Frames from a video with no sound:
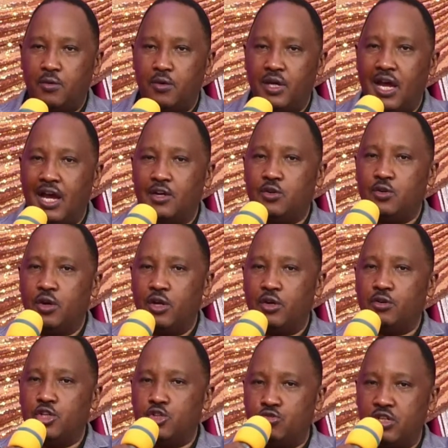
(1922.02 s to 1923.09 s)
we had a
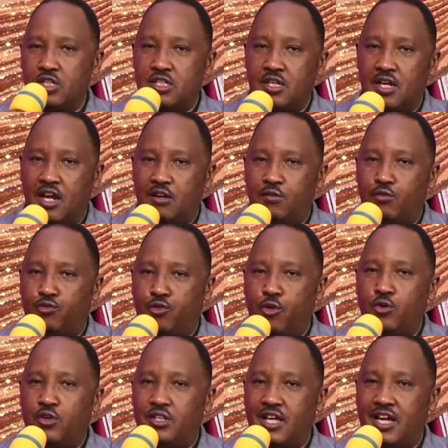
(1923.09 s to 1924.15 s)
retreat, and we
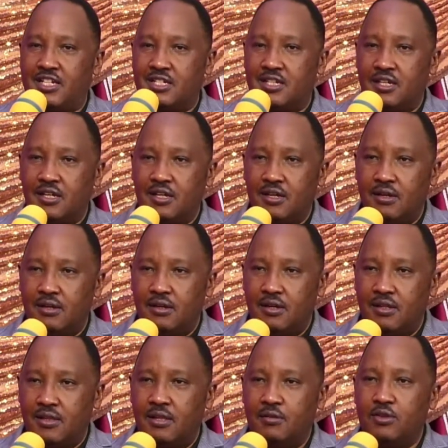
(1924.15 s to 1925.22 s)
found that
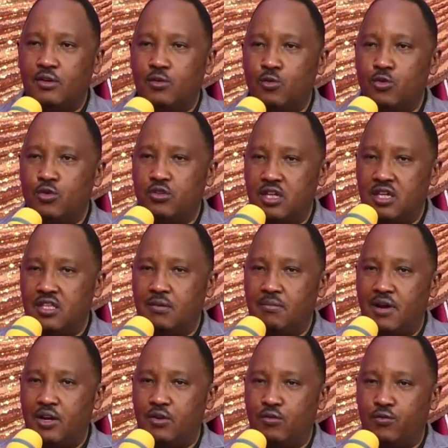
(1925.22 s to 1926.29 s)
the, the good thing the
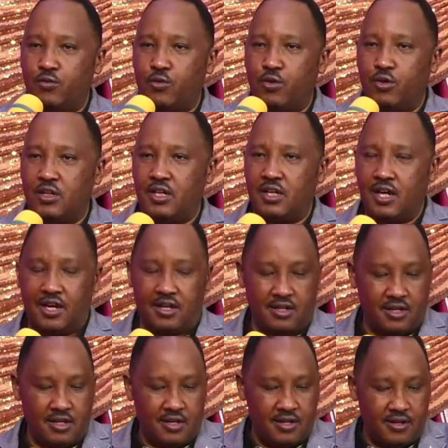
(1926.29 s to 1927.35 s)
man of God had,
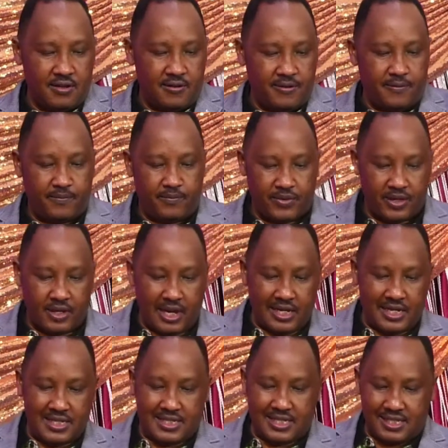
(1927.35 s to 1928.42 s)

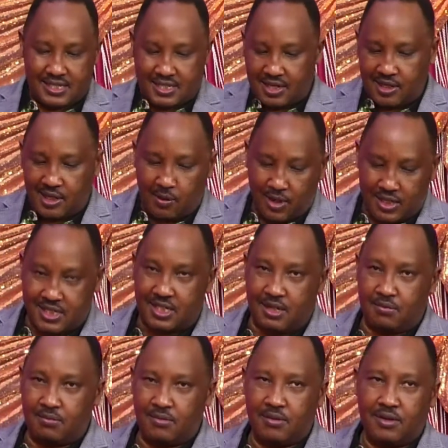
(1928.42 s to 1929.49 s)
had a sister in our
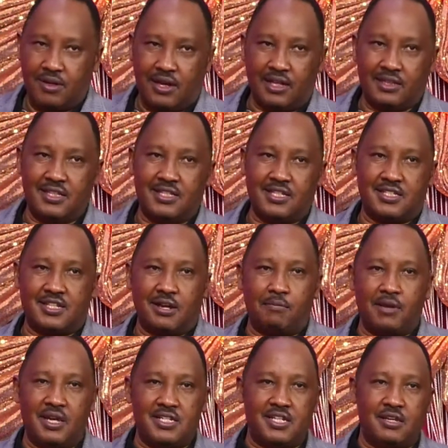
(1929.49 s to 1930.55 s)
team, and the sister
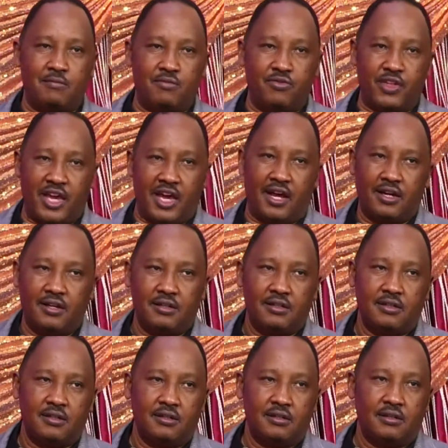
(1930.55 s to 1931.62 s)
met him there,
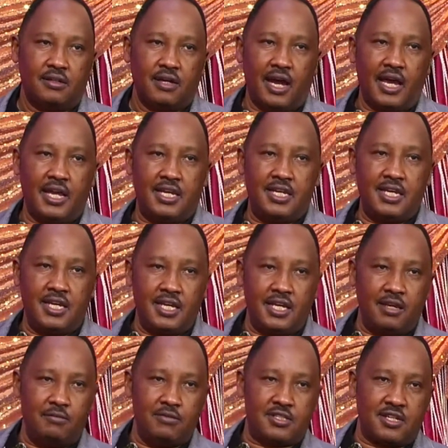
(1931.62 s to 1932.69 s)
hiding
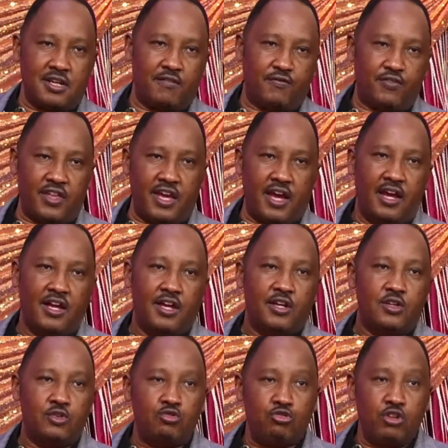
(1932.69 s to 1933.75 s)
himself there,
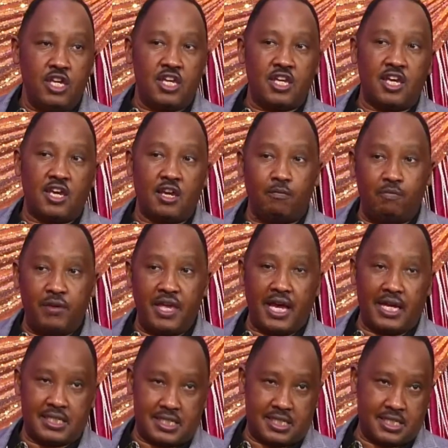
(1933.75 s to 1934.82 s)
drinking
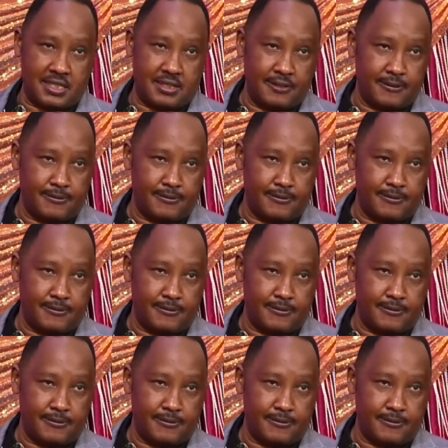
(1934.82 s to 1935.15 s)
beers.